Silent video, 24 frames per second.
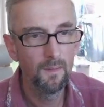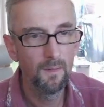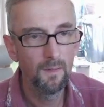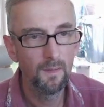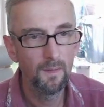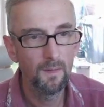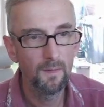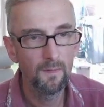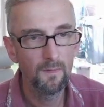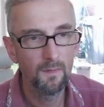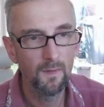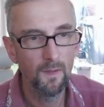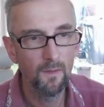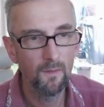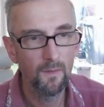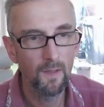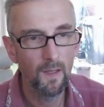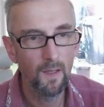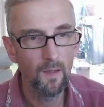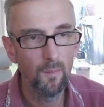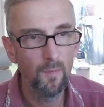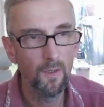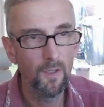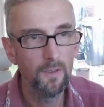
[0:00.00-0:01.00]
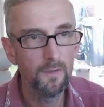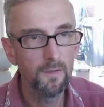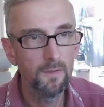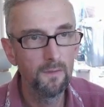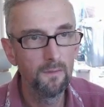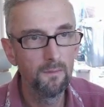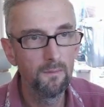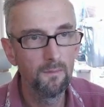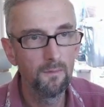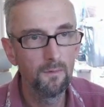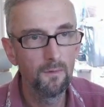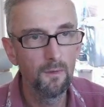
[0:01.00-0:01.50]
Excel calibration.
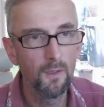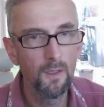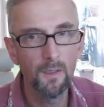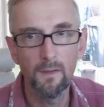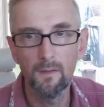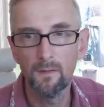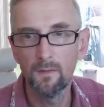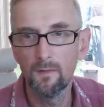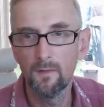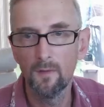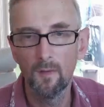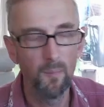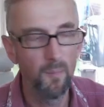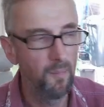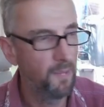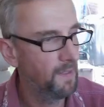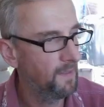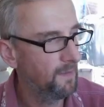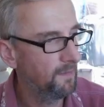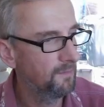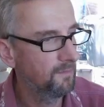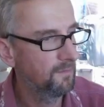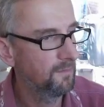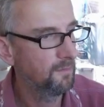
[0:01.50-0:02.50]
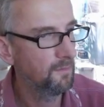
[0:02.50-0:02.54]
Great. So back to